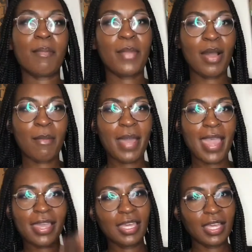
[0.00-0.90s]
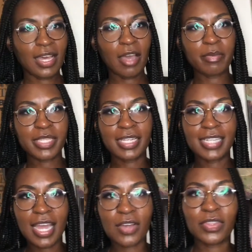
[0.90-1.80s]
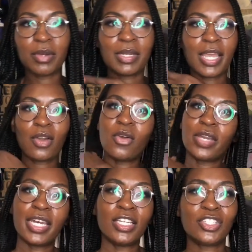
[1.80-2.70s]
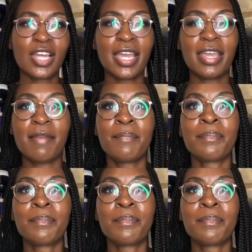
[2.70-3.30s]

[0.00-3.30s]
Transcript: hanging upside down. They were like, oh, can he try it?